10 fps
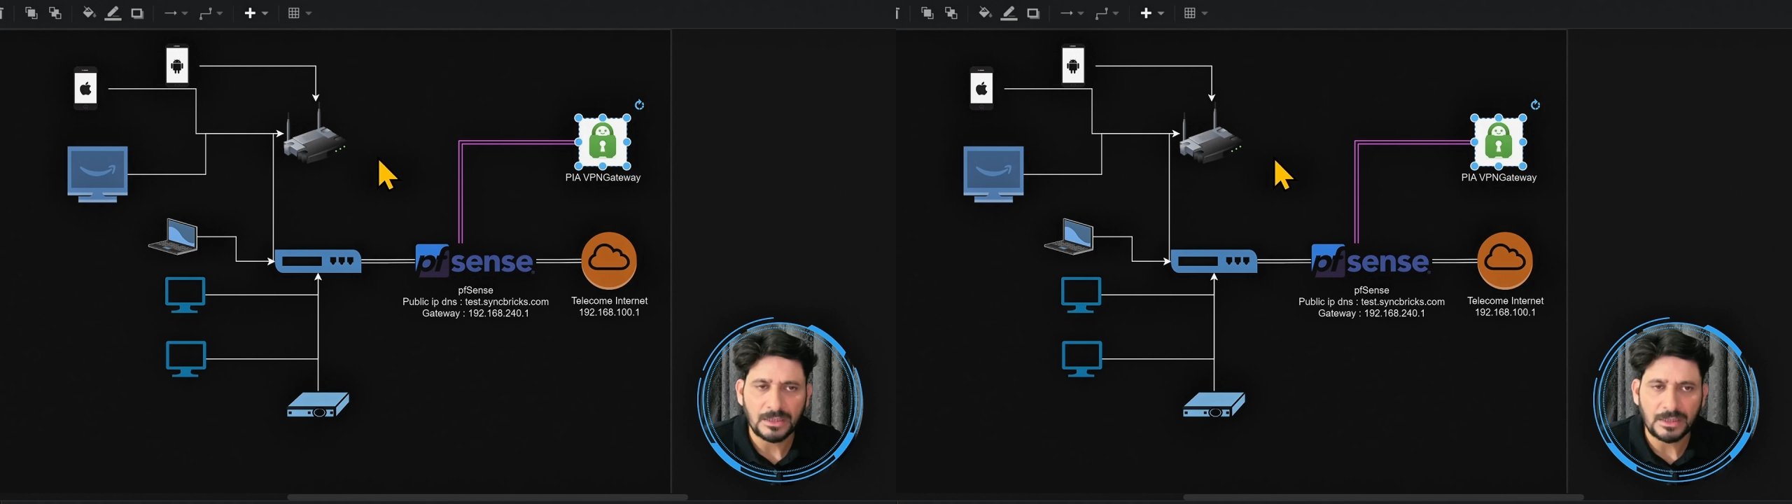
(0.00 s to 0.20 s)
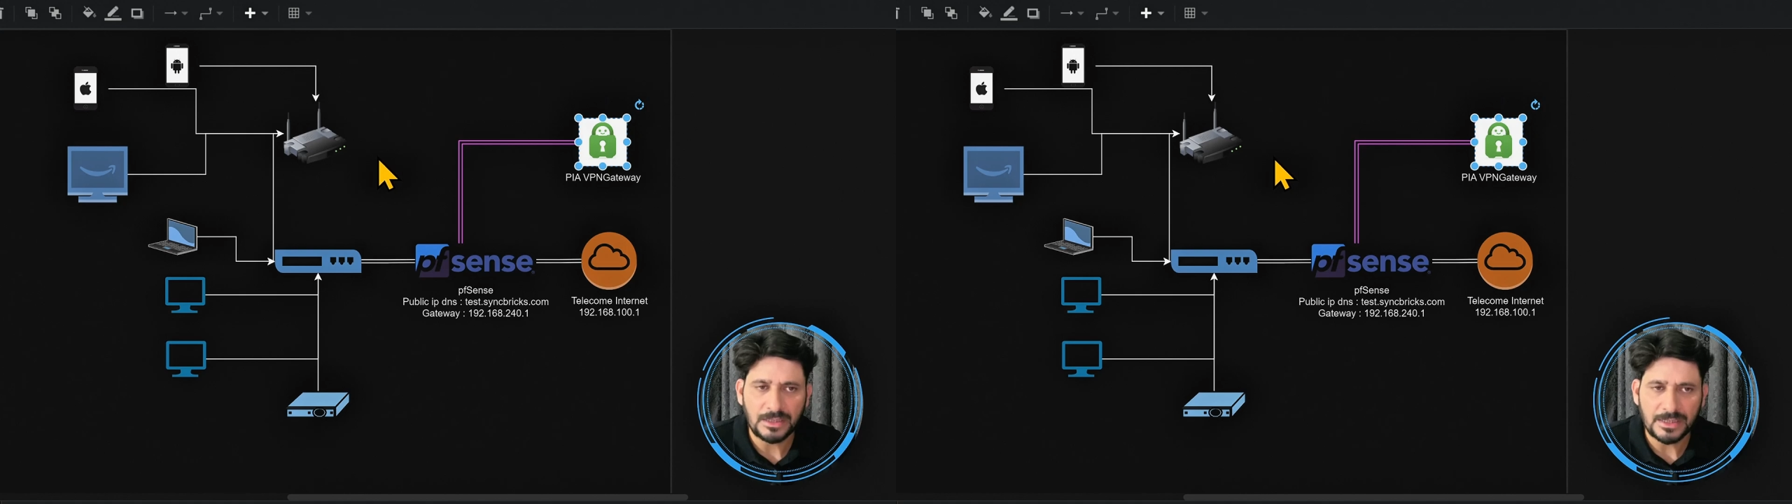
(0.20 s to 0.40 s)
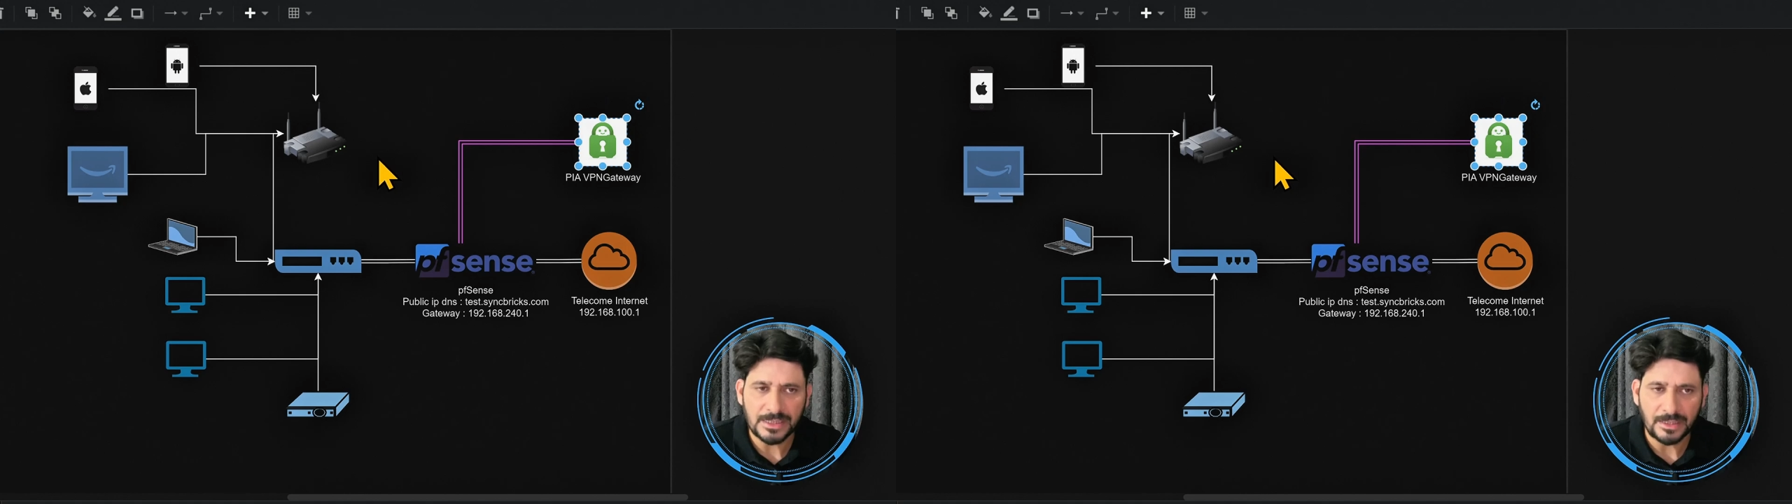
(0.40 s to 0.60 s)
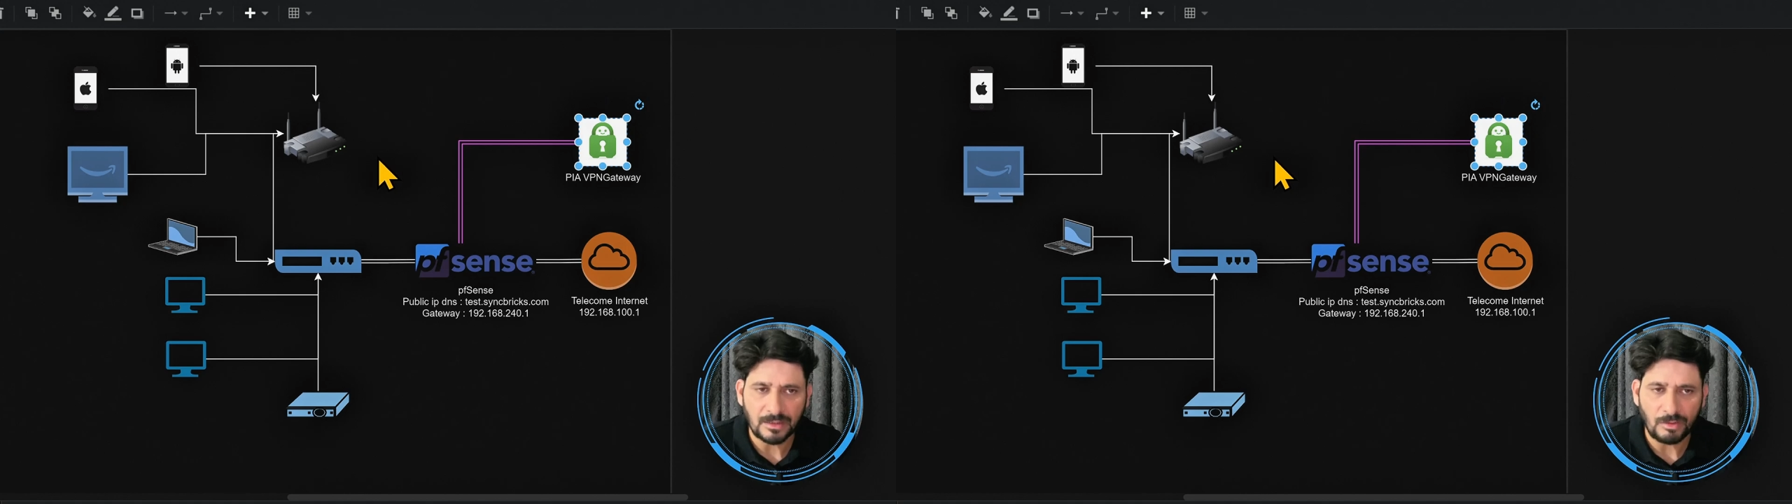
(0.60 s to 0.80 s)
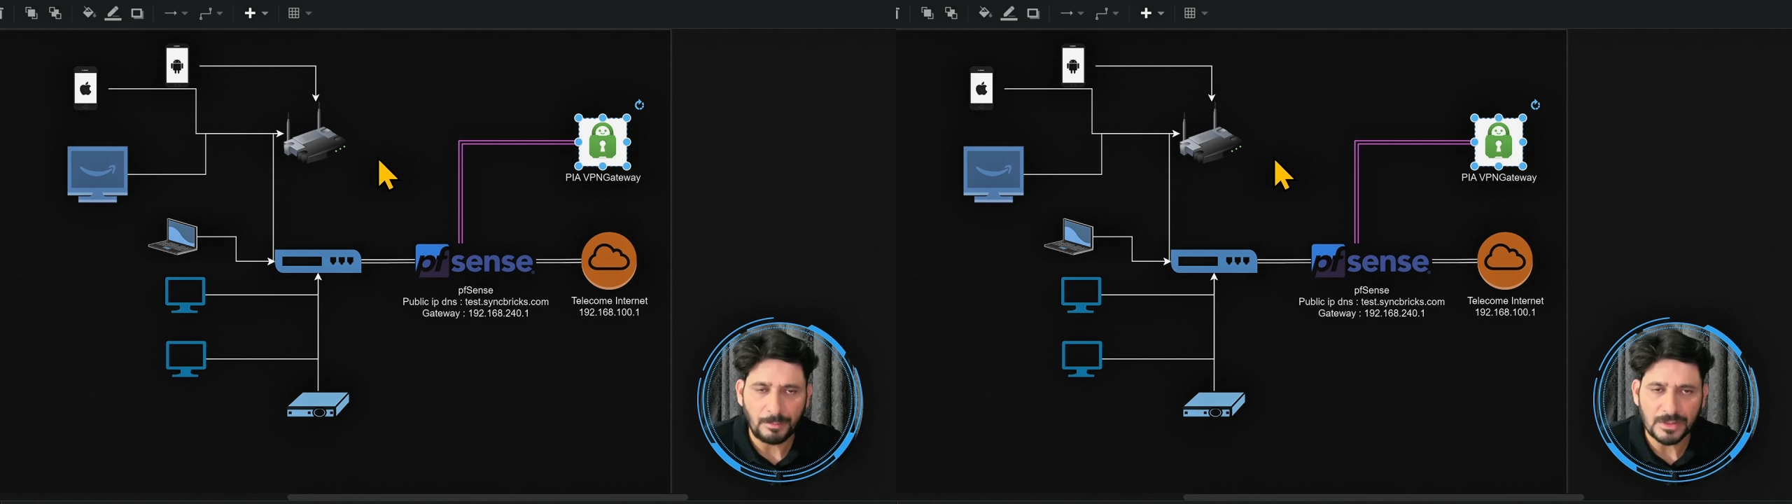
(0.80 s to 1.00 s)
the needs and
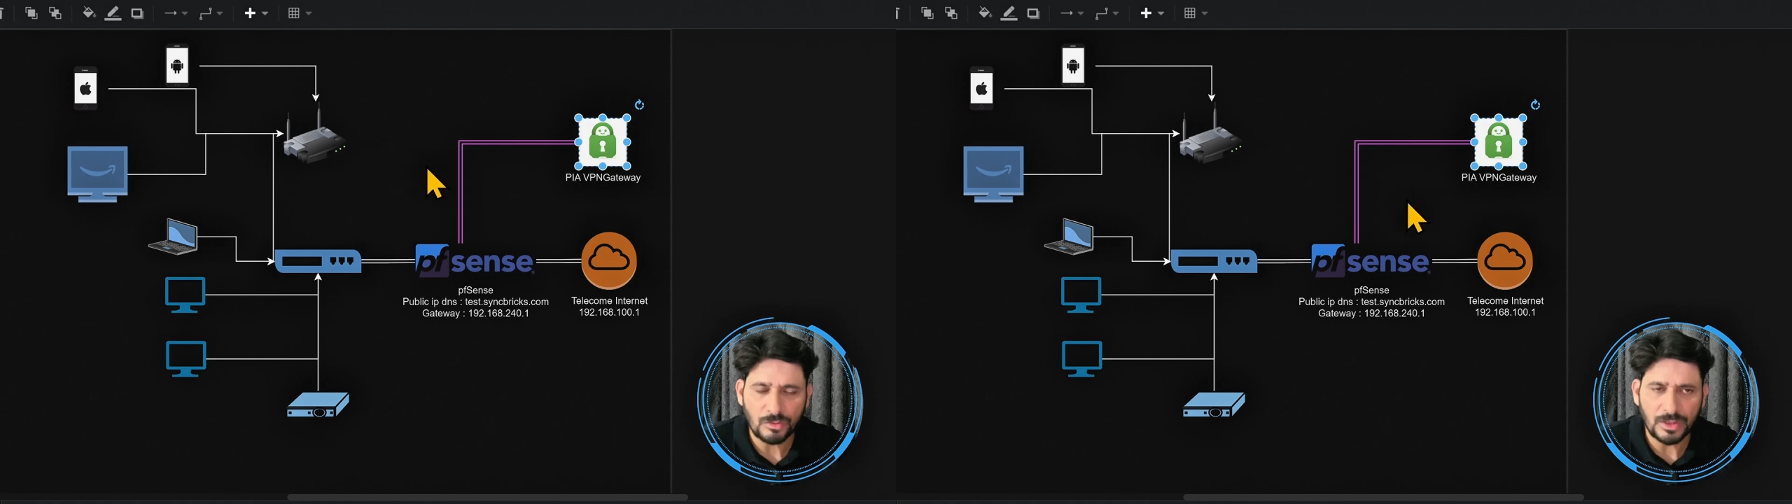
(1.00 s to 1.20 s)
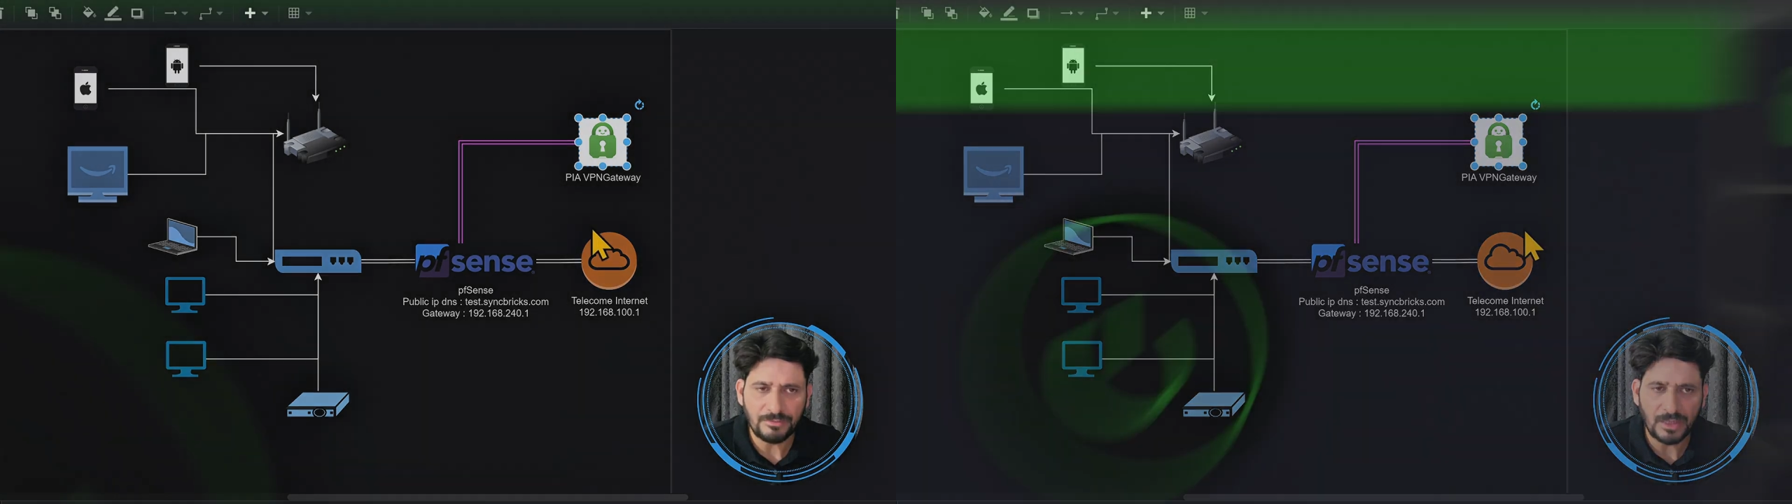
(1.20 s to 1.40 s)
requirements. Or